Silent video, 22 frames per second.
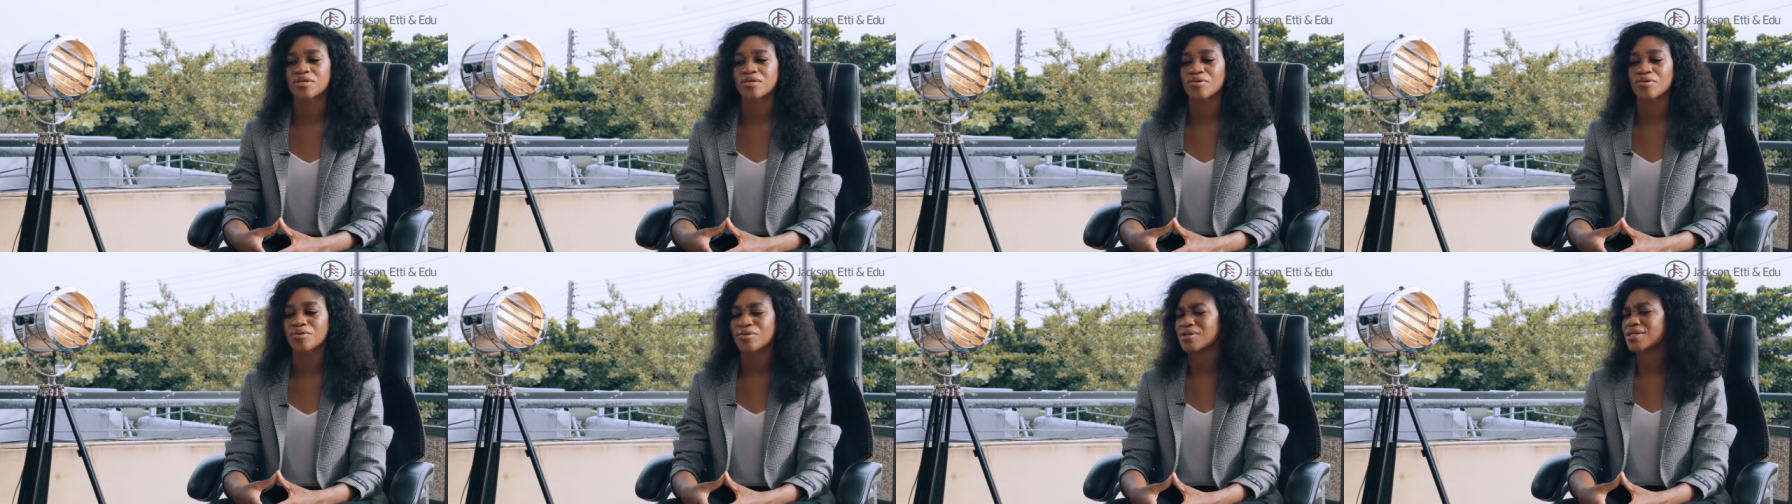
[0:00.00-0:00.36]

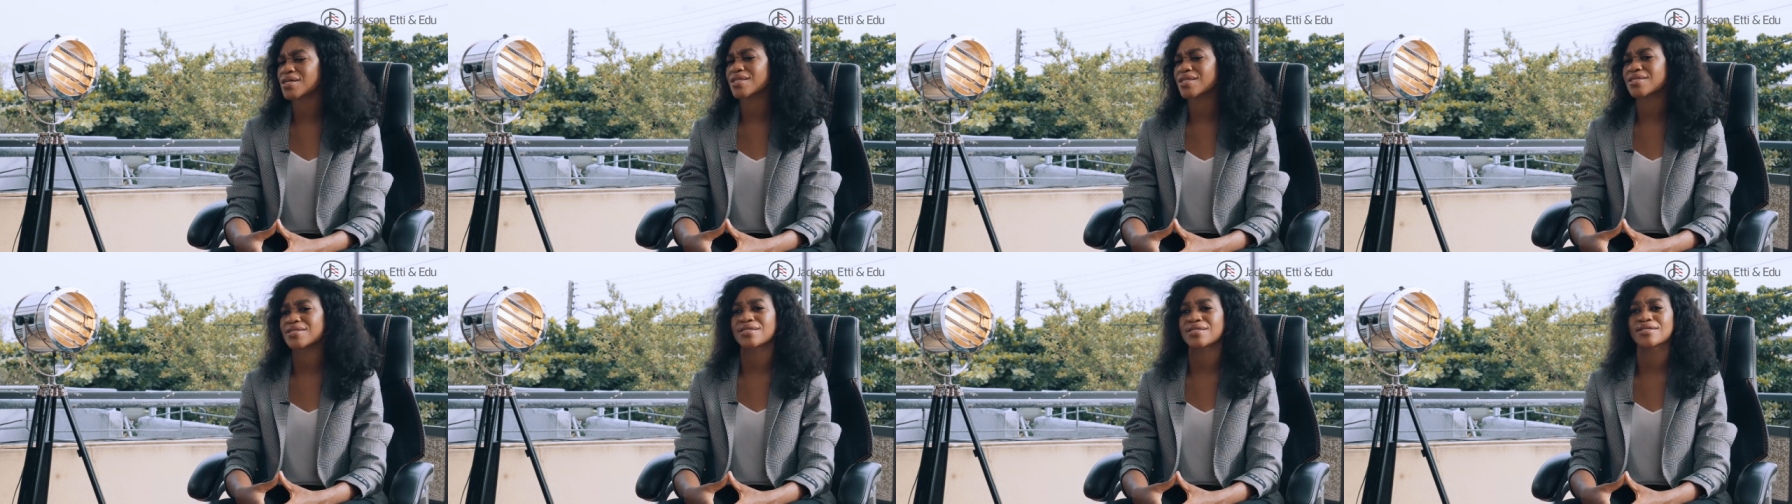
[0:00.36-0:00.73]
or
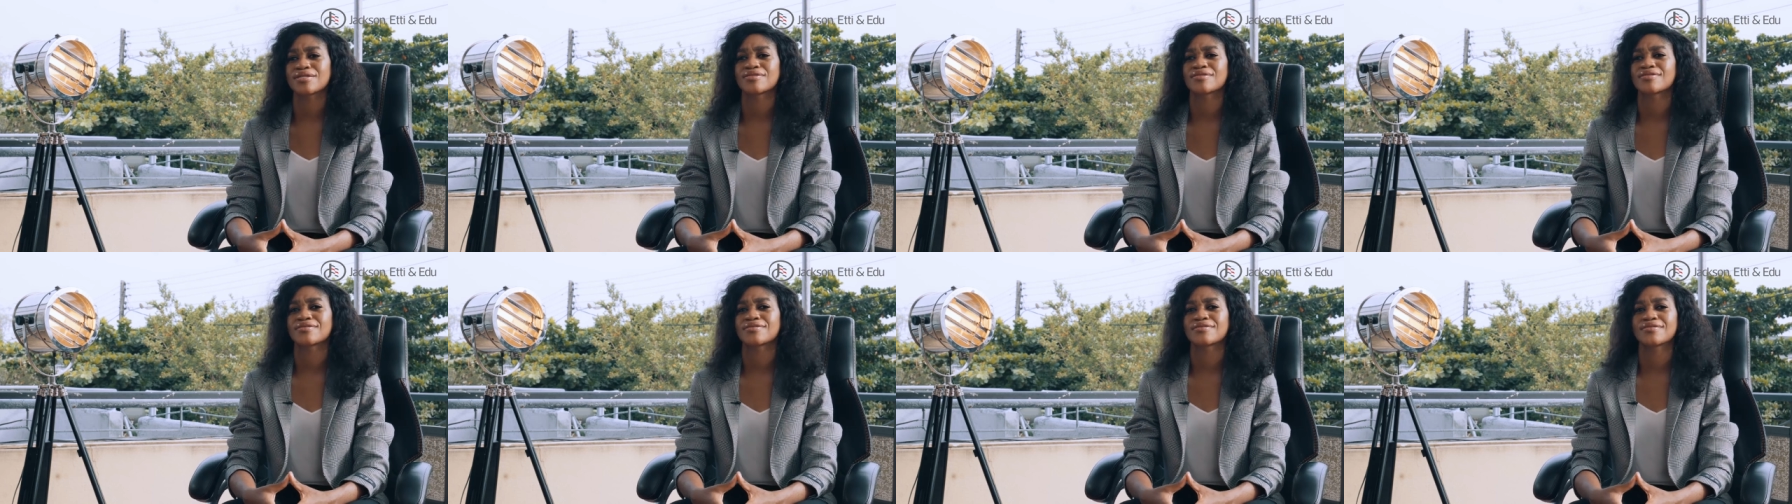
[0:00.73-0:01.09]
I think
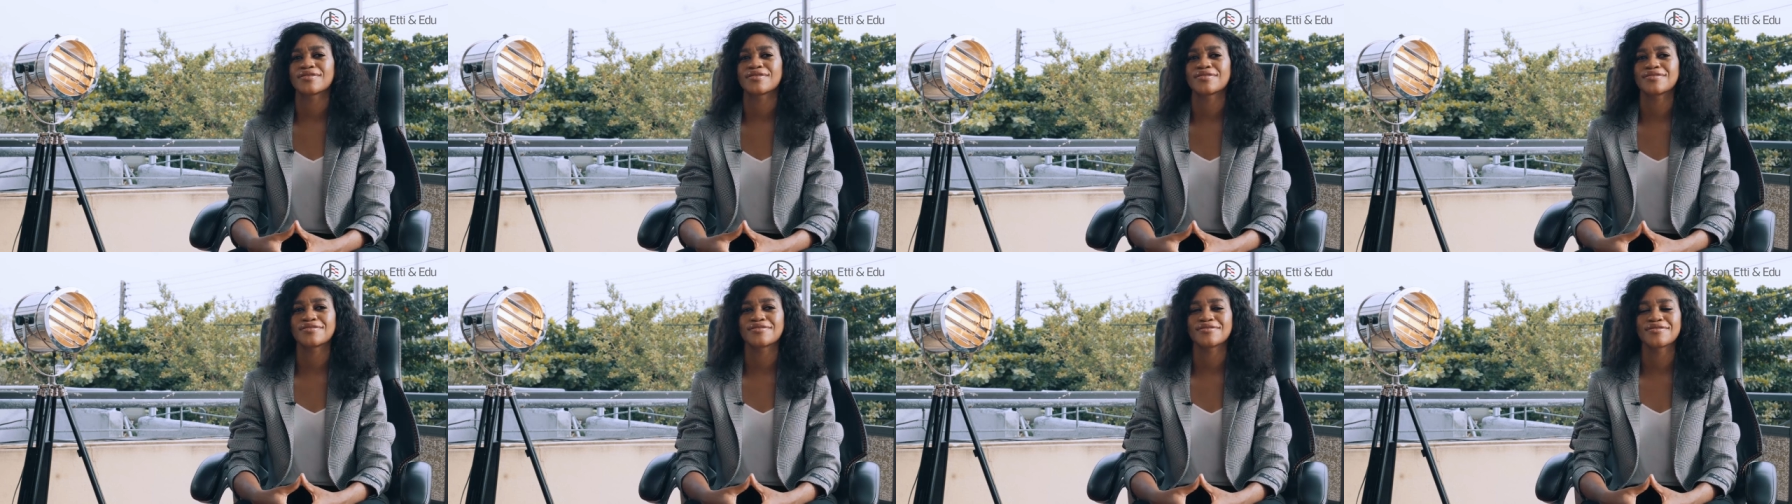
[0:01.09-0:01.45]

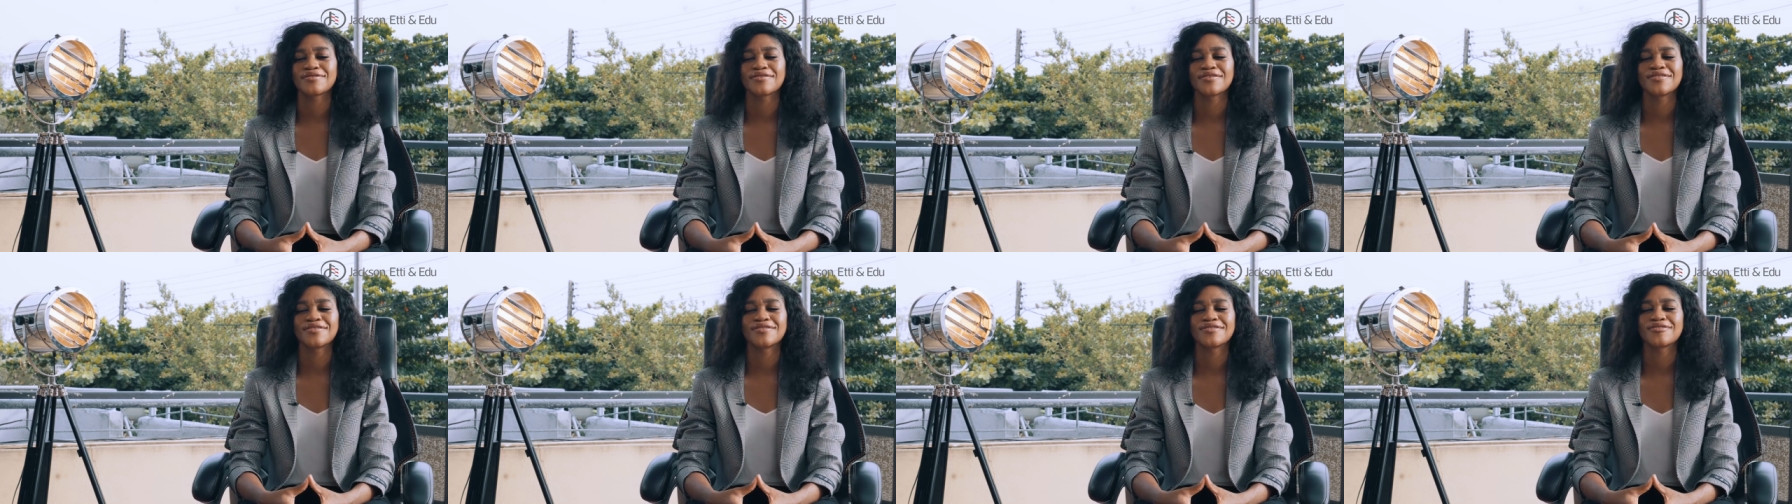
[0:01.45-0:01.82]

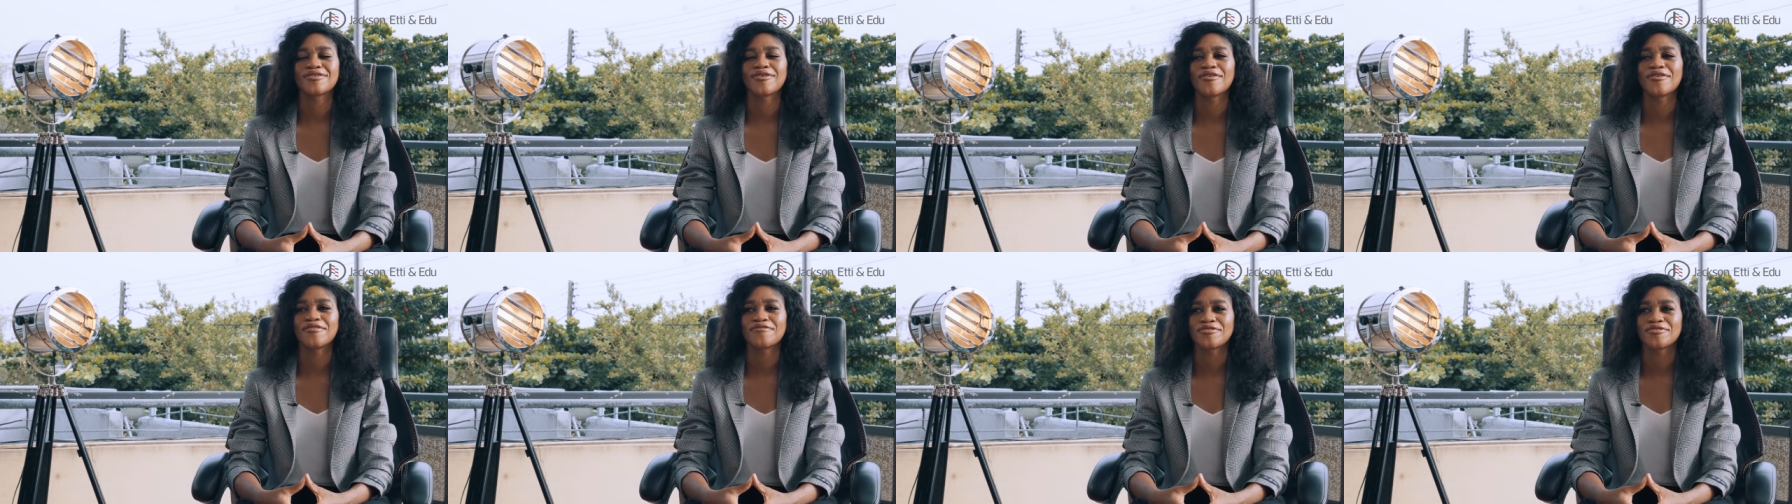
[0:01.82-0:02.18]
is
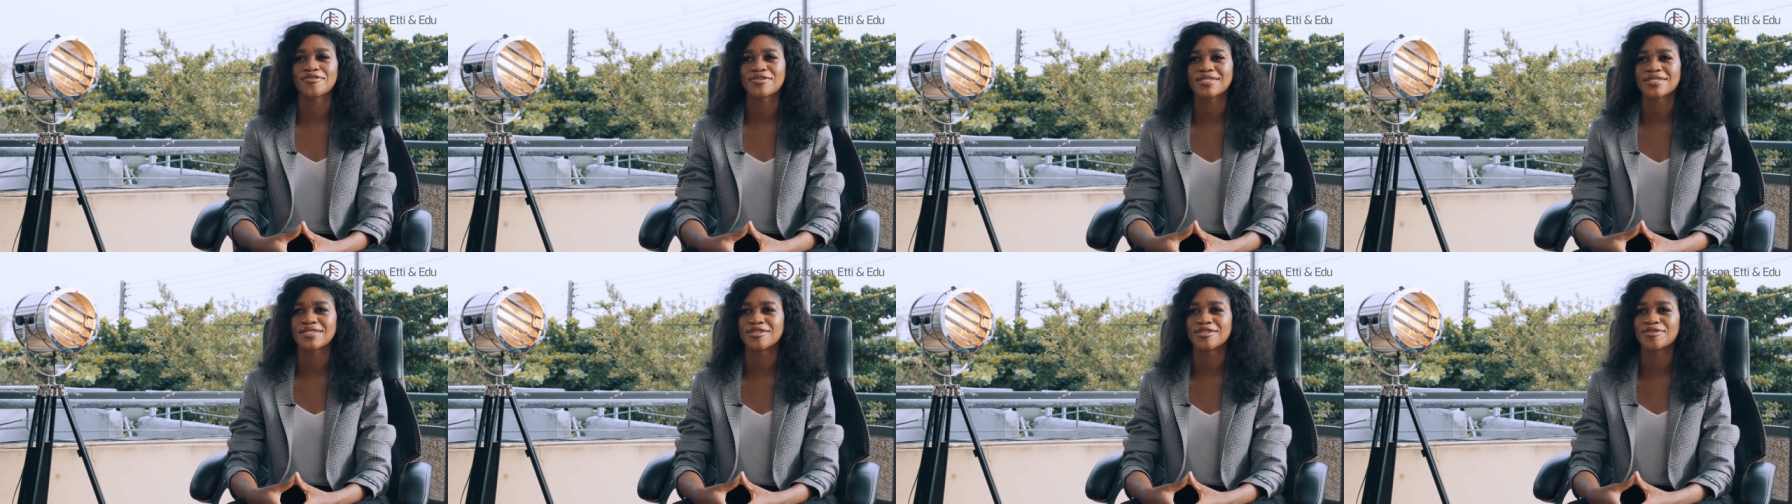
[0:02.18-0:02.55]

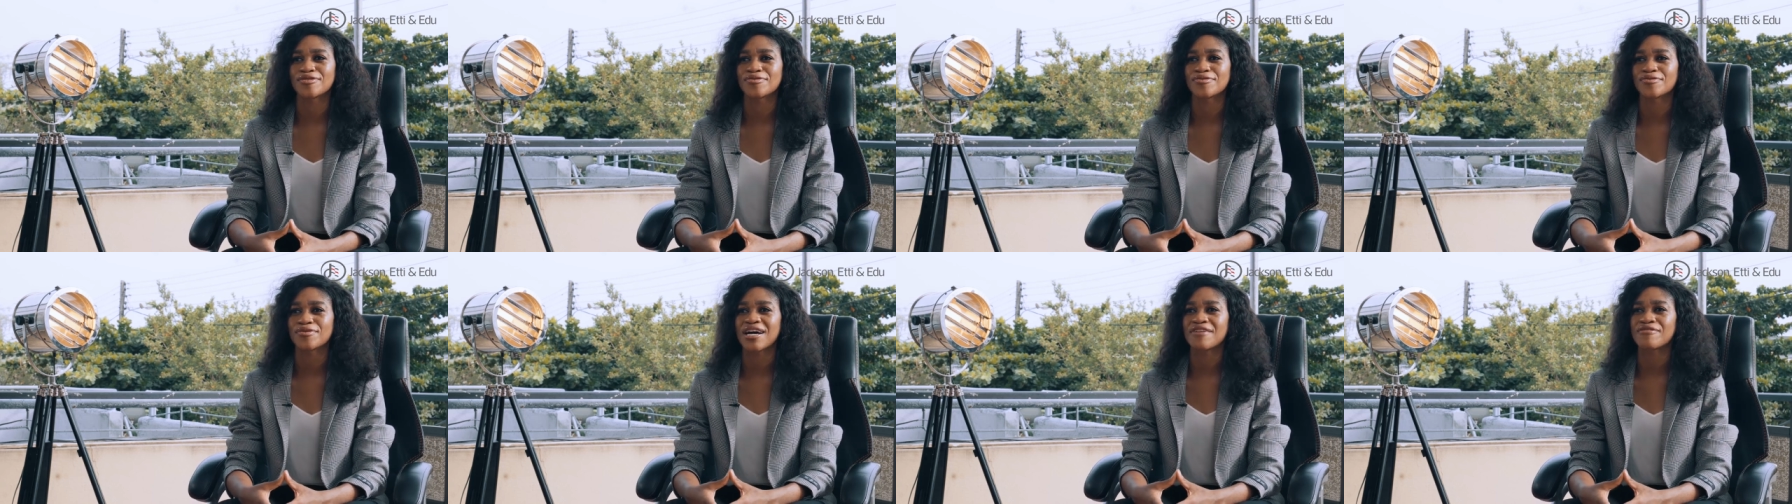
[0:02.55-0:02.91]
obviously,
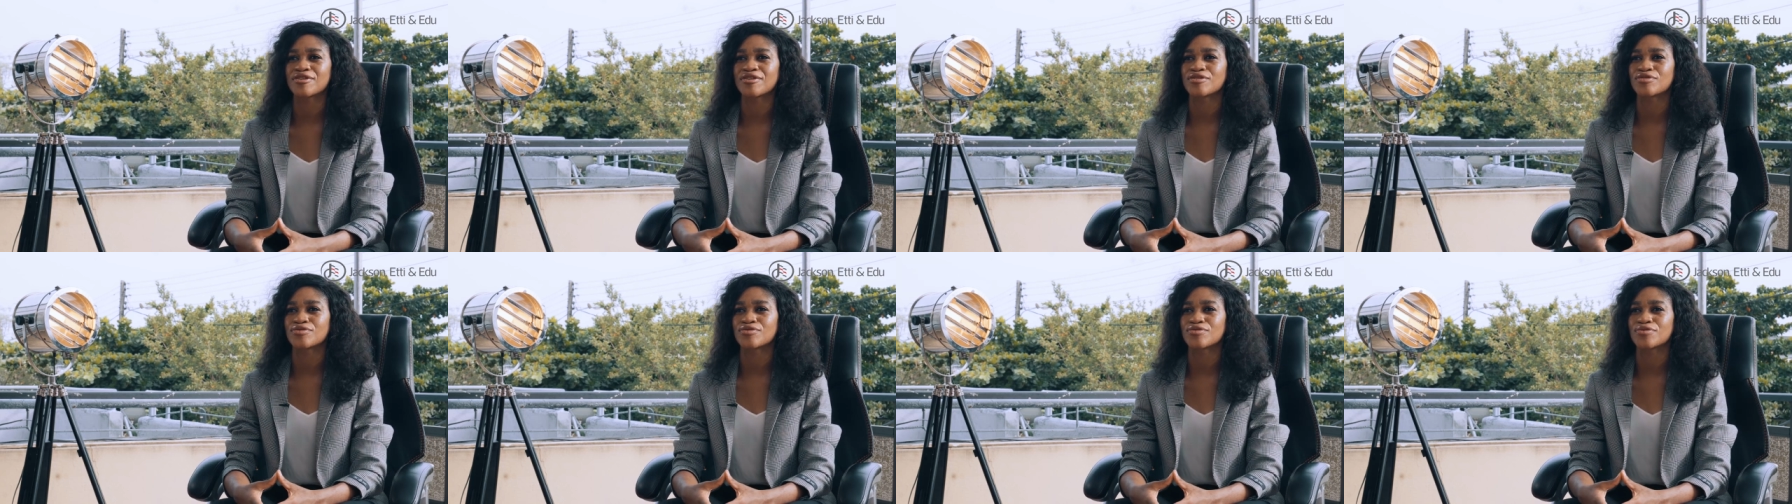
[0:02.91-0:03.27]

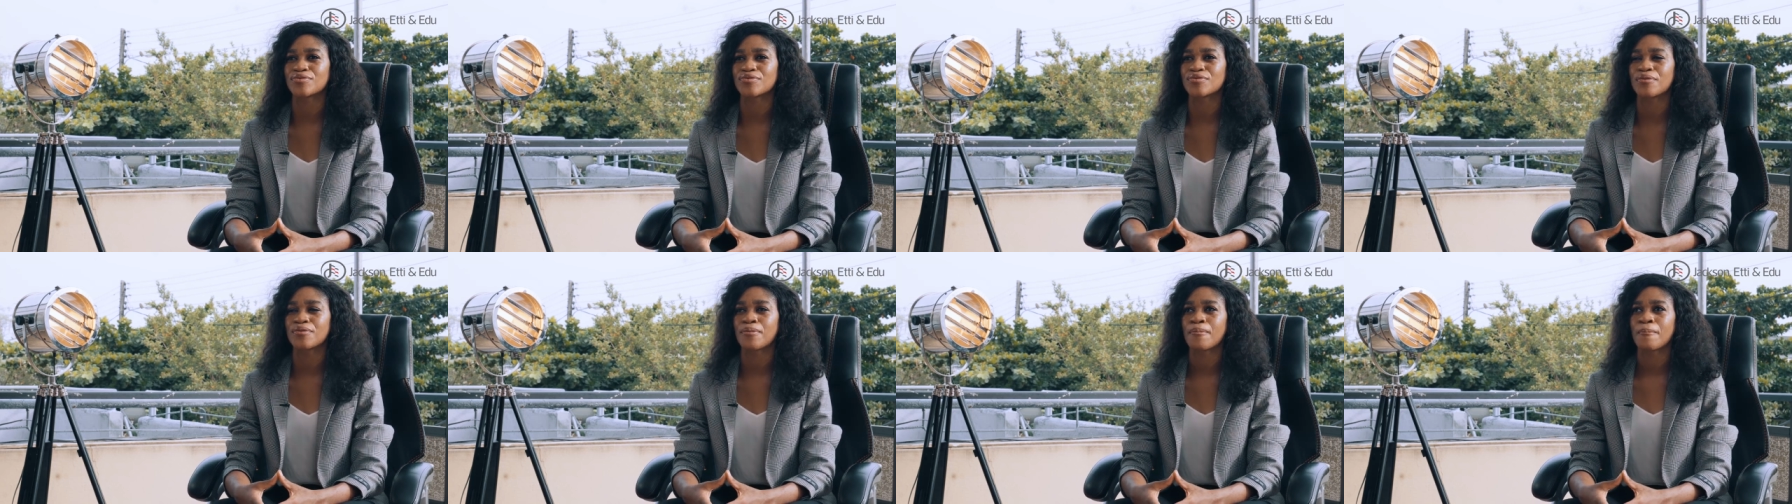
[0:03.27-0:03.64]
having
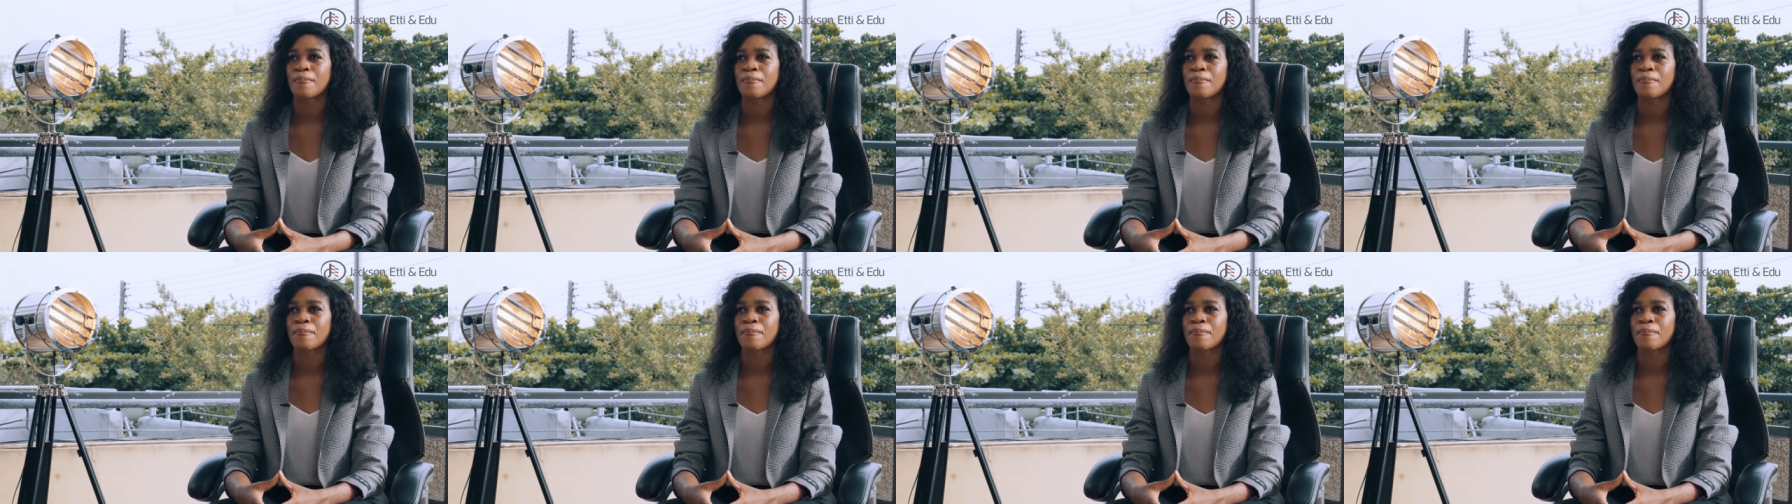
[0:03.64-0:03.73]
to